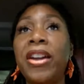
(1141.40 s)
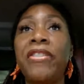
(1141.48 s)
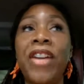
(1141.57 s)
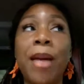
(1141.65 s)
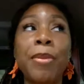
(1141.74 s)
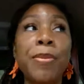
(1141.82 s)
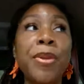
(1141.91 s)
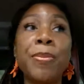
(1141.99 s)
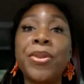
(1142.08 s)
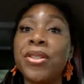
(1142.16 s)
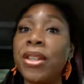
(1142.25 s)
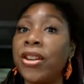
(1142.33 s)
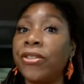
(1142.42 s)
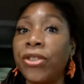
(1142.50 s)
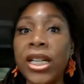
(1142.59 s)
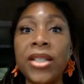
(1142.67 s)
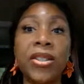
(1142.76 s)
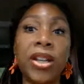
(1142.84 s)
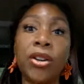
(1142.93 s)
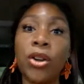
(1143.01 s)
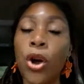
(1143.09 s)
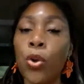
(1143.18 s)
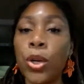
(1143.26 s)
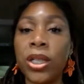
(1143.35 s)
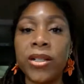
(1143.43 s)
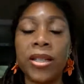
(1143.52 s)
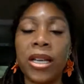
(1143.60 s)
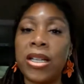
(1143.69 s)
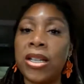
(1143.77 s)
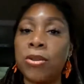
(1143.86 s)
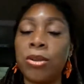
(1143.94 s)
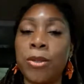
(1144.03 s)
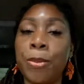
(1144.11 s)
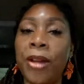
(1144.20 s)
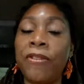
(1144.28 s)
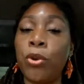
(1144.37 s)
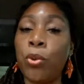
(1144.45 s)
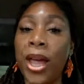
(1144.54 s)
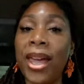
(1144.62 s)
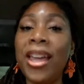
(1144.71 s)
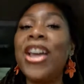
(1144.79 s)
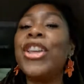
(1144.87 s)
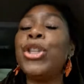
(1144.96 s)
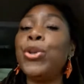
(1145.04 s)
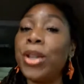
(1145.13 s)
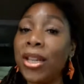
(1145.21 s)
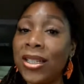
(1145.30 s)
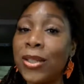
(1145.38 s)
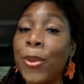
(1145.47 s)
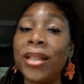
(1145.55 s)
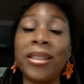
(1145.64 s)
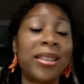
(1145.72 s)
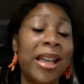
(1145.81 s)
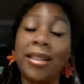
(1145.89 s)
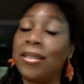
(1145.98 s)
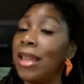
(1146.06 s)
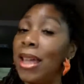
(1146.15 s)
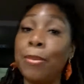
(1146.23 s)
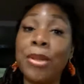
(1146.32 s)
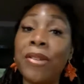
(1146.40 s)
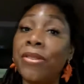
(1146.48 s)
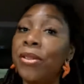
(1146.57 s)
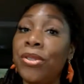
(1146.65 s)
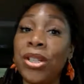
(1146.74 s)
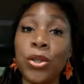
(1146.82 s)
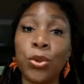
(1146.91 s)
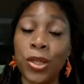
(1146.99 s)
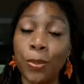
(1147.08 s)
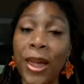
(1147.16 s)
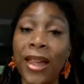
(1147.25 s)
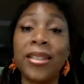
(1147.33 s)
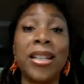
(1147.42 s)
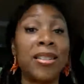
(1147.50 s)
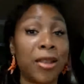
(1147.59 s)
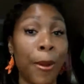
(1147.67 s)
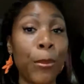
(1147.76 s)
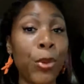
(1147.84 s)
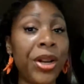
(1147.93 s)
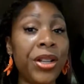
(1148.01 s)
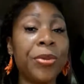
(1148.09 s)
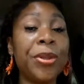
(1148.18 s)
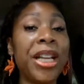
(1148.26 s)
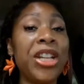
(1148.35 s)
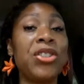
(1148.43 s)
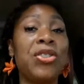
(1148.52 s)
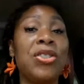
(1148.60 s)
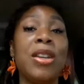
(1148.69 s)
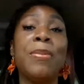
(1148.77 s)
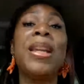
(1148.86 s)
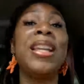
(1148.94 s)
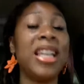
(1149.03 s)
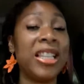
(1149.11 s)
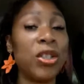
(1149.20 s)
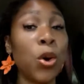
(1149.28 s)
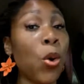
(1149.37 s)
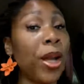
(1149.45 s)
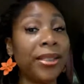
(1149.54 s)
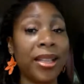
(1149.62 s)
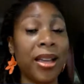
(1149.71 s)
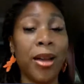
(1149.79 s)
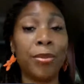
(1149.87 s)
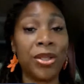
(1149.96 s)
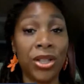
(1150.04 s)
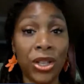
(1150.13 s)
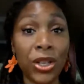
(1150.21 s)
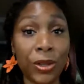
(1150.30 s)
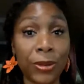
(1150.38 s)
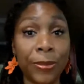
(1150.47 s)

family members, their friends, their coworkers in a disrespectful way, you can expect that same level of disrespect at some point in the relationship is going to come to you.